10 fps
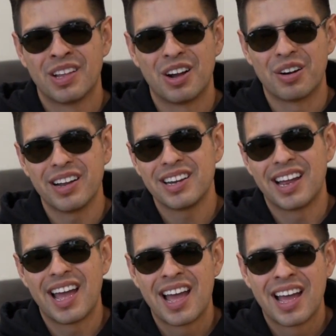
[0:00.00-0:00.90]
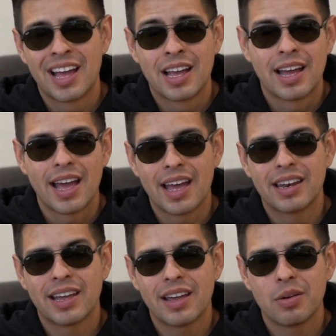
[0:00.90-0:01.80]
Alright?
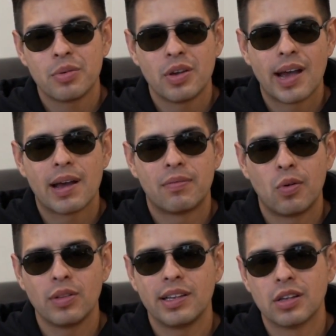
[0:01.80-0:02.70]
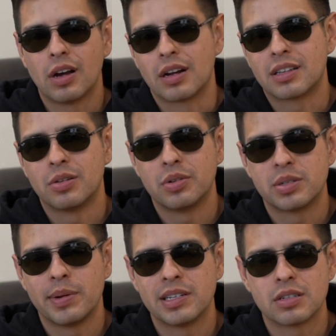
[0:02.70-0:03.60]
And then we have fully locked,
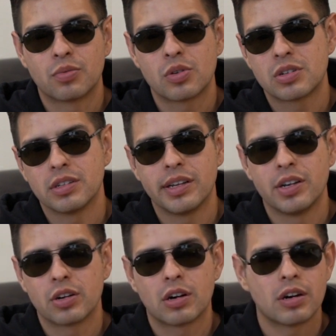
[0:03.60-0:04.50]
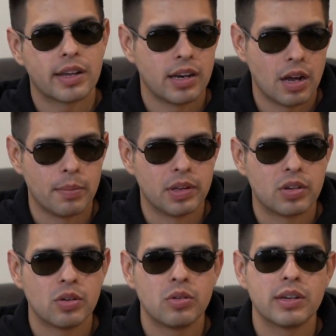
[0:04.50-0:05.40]
which means unfortunately your car cannot be
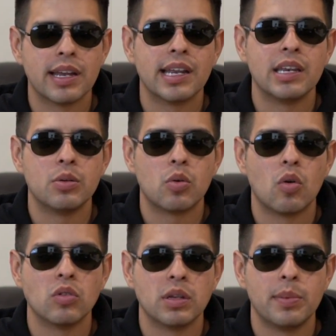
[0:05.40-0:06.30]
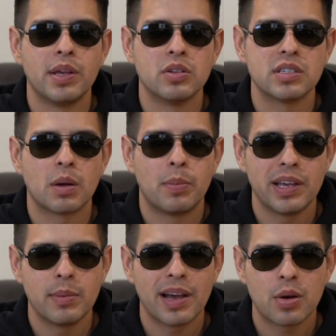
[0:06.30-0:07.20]
tuned and then you will only be using a
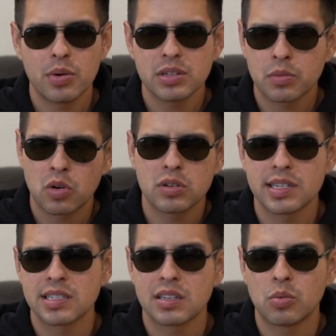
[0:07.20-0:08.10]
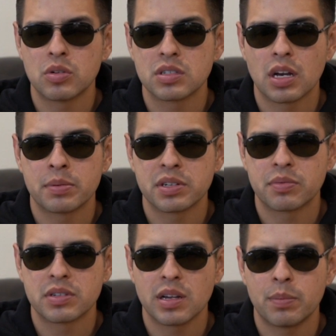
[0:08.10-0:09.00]
piggyback, which of course isn't the worst option
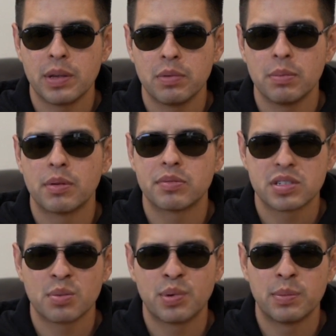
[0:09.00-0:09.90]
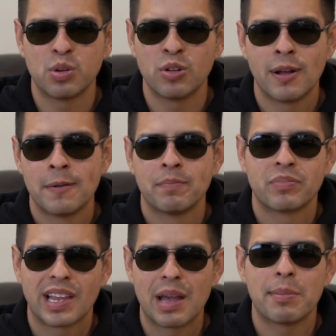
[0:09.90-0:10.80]
for some people, but for some people
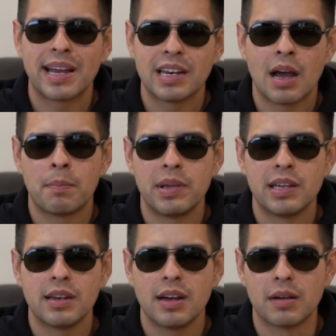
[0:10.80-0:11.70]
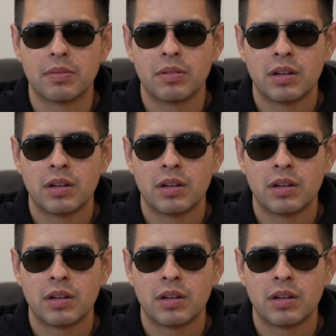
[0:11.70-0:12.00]
it might not be enough.